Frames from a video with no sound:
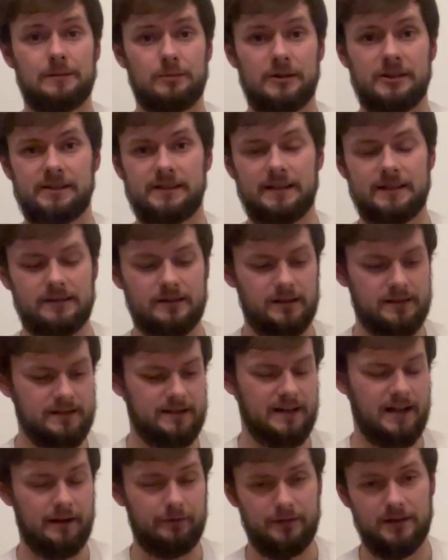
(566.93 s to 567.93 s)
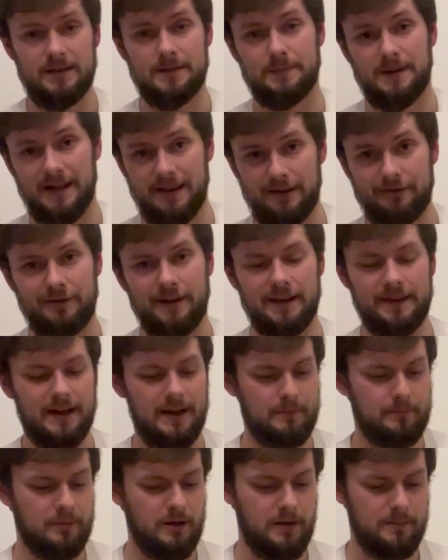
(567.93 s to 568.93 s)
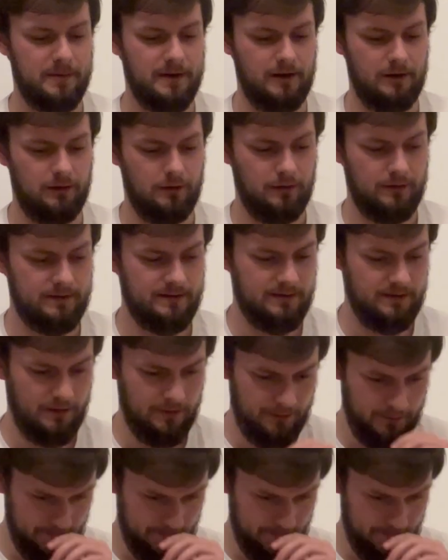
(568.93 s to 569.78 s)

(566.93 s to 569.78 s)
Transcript: which this doesn't have, despite the fact that I'm burping a lot. So